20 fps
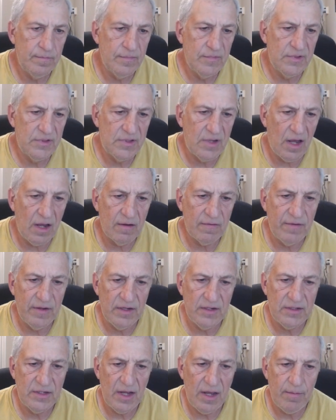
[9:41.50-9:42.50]

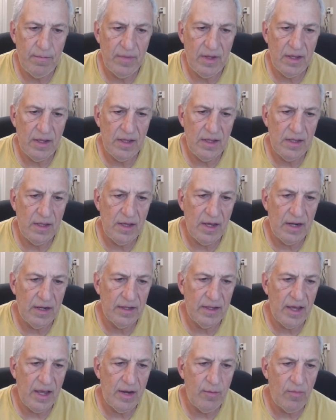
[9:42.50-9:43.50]
Stockfish had me at a
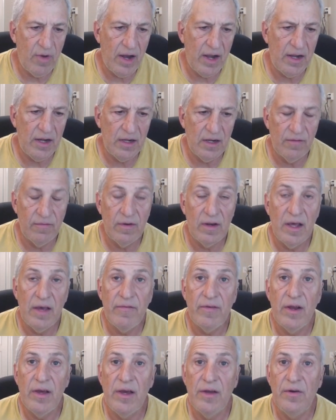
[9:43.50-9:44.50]
game rating of
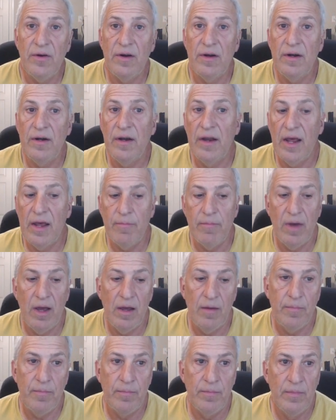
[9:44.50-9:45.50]
1100. Had
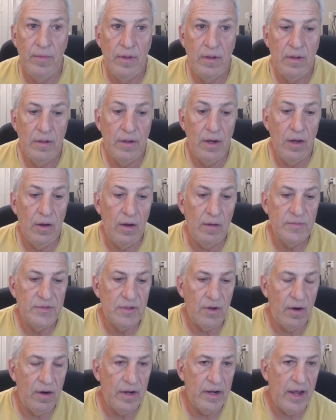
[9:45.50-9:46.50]
my
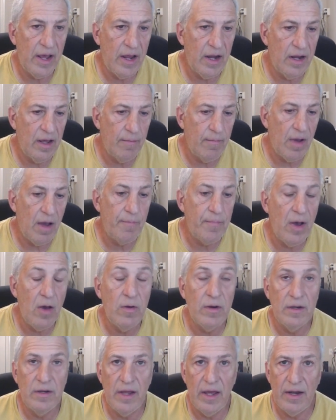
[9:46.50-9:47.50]

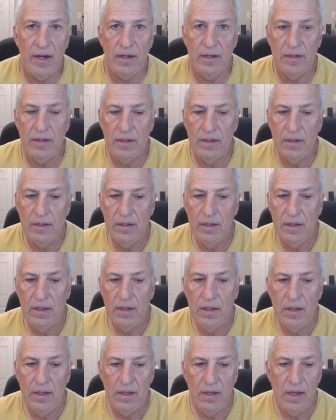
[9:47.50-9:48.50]
opponent
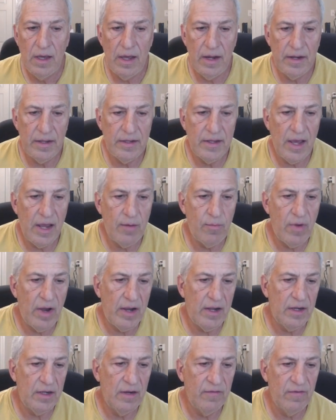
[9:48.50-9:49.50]
at a game
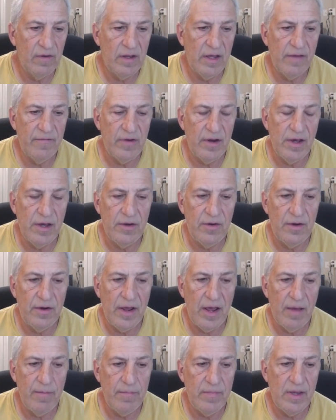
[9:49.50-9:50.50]
rating of 1100.
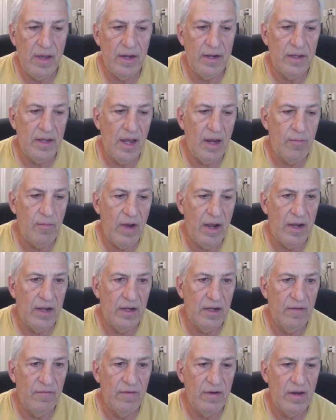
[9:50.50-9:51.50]
Had me at a game
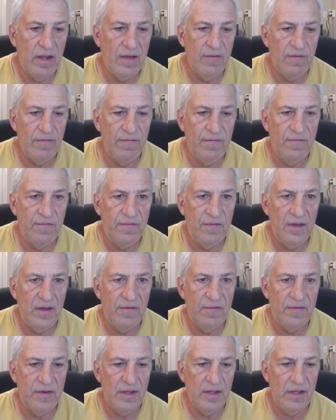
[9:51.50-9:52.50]
rating of
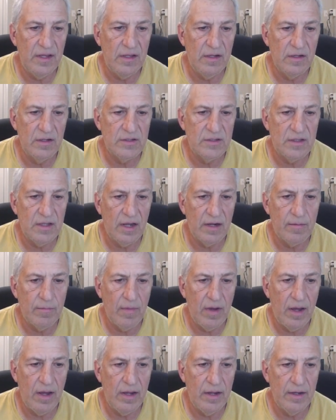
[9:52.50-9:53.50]
1150. Looks like
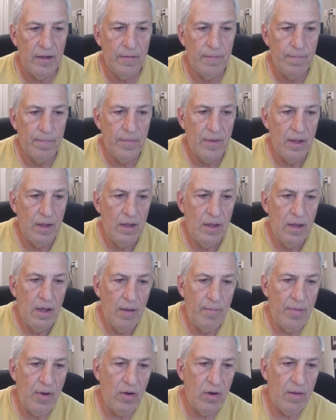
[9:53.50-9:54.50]
my
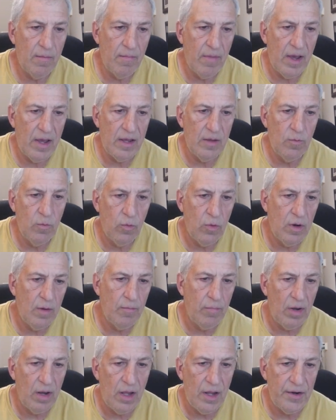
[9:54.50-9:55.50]
opponent made one
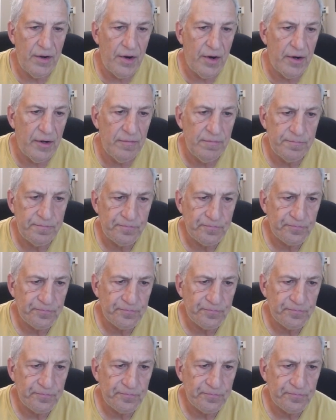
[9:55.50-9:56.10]
blunder.